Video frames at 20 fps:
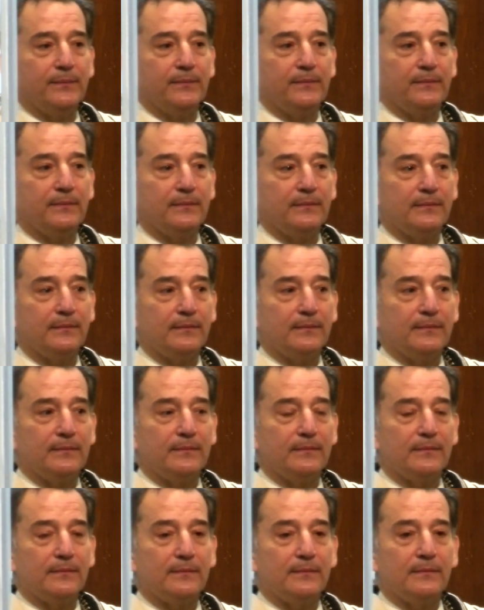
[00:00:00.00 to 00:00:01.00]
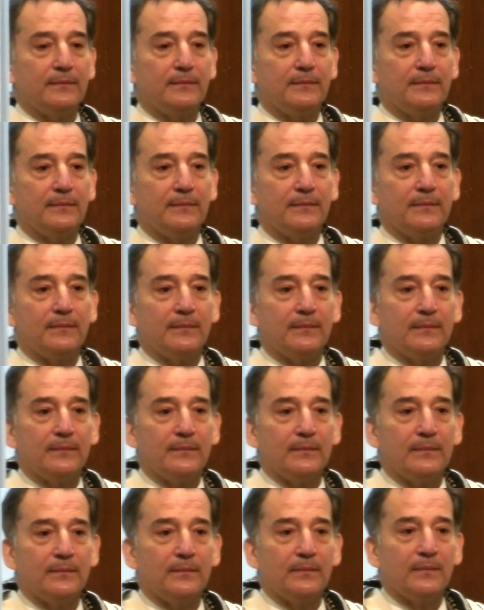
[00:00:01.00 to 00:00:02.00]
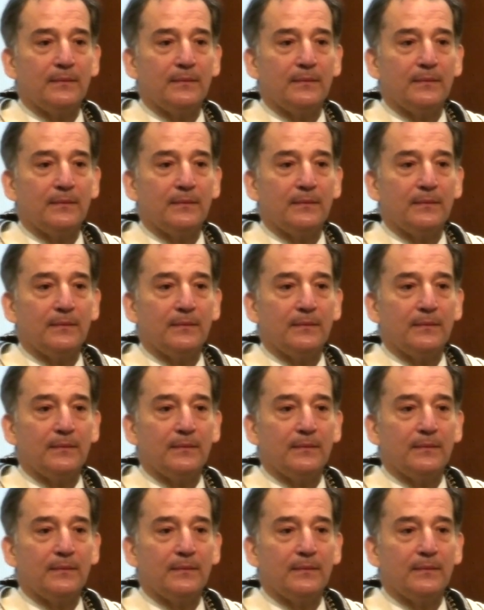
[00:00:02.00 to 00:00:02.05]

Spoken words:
Nobody speaks.